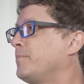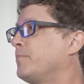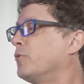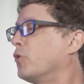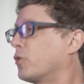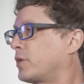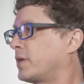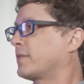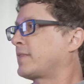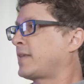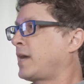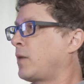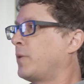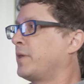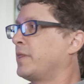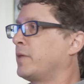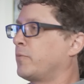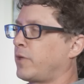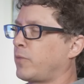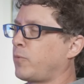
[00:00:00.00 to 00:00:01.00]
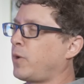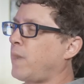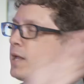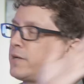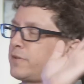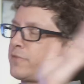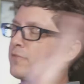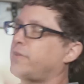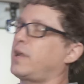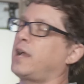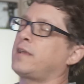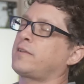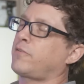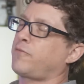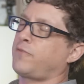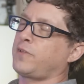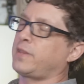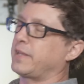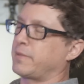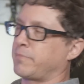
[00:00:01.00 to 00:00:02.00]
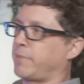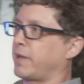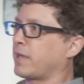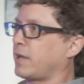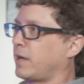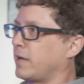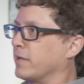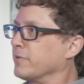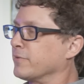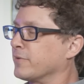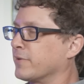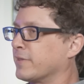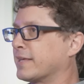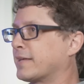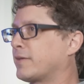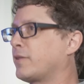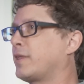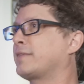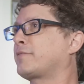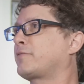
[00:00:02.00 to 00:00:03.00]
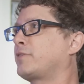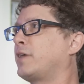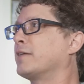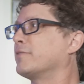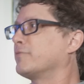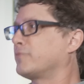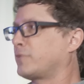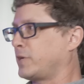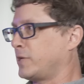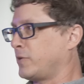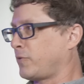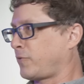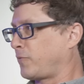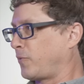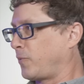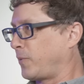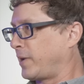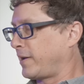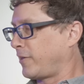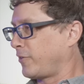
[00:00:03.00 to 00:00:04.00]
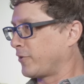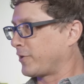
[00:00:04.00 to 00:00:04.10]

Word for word: look at it that way. They read, well, I just I just feel it in my gut. And I'm like, oh, that's not a very useful way to